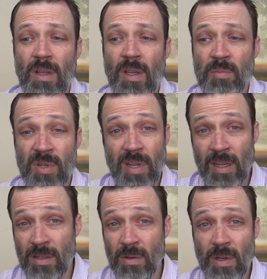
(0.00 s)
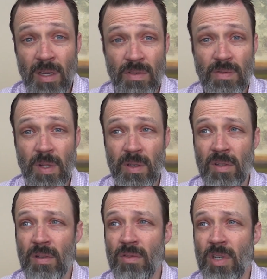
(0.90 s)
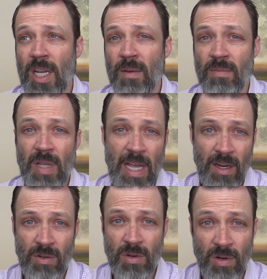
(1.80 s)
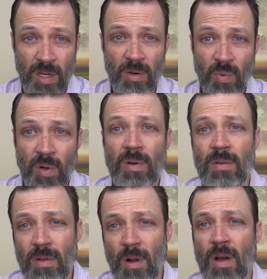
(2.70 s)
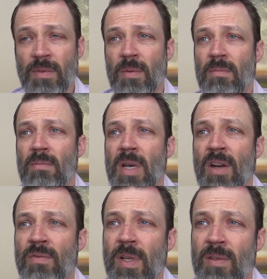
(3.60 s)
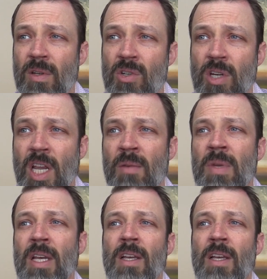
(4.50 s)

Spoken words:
It protects you against feelings of shame. Anger turned inward often manifests as shame.